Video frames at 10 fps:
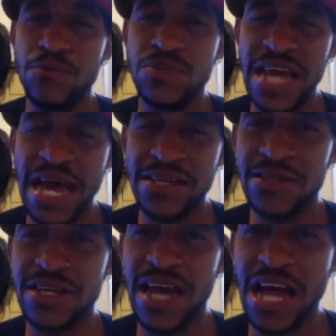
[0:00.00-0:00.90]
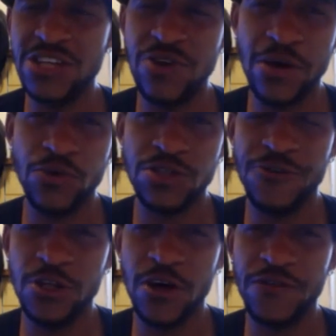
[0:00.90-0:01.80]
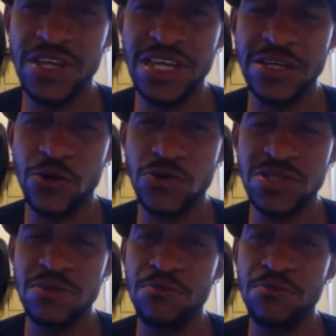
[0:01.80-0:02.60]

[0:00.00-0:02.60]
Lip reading: signing the contract with the Philadelphia Eagles,